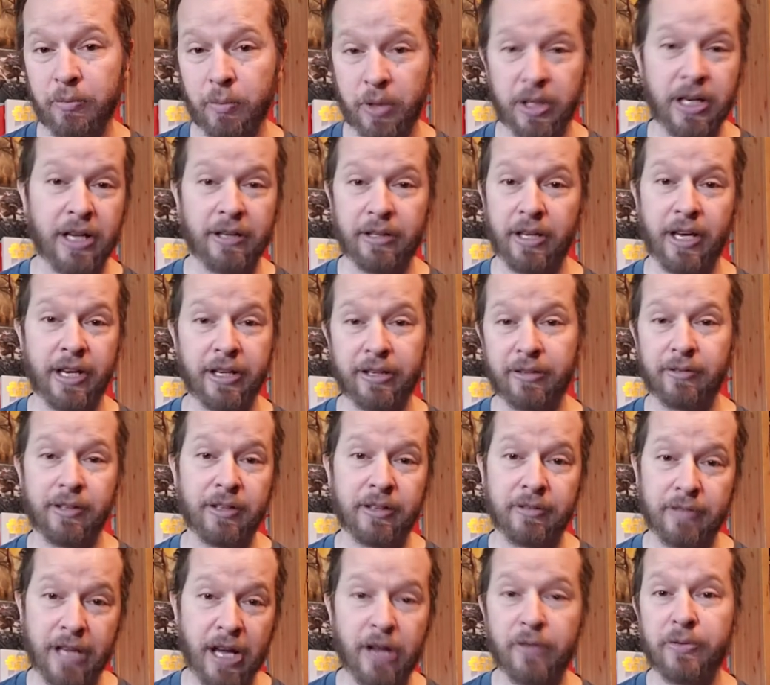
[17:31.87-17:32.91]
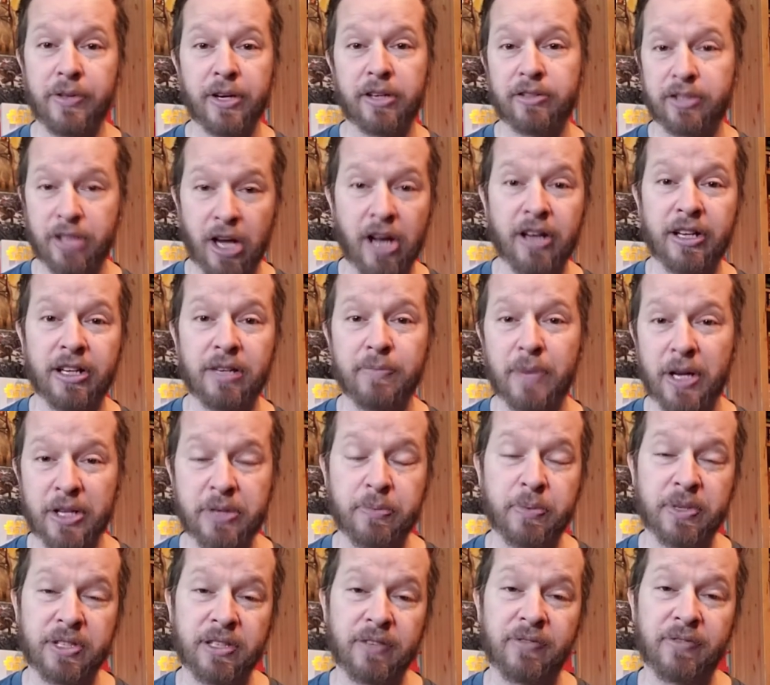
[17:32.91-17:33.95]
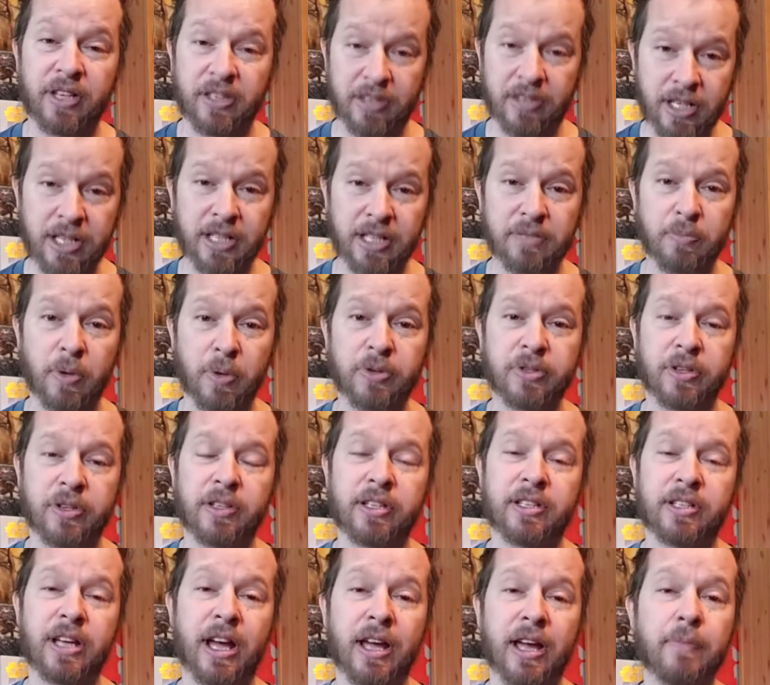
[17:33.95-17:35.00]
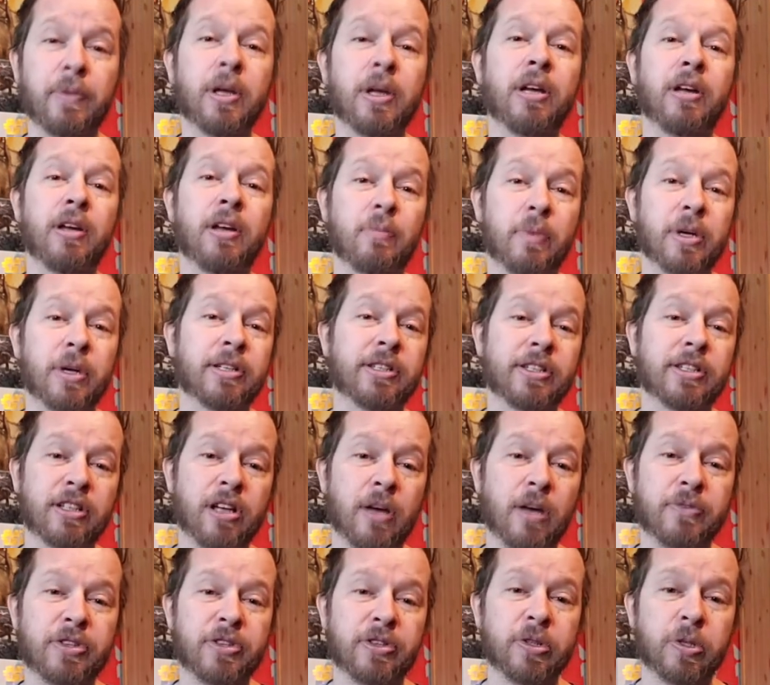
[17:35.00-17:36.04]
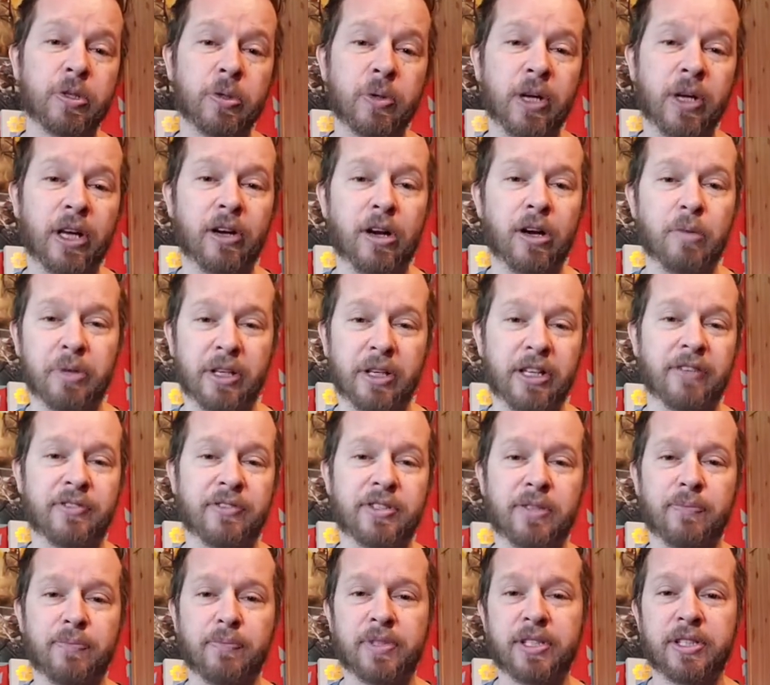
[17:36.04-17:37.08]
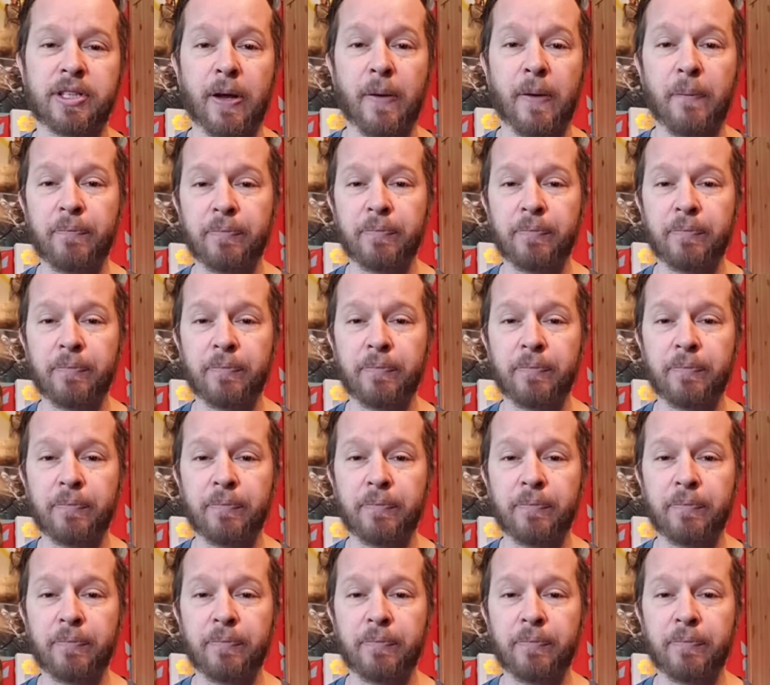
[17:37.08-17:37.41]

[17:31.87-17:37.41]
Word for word: We're not like out there talking about specific things most of the time, but it just comes through in our beliefs. So,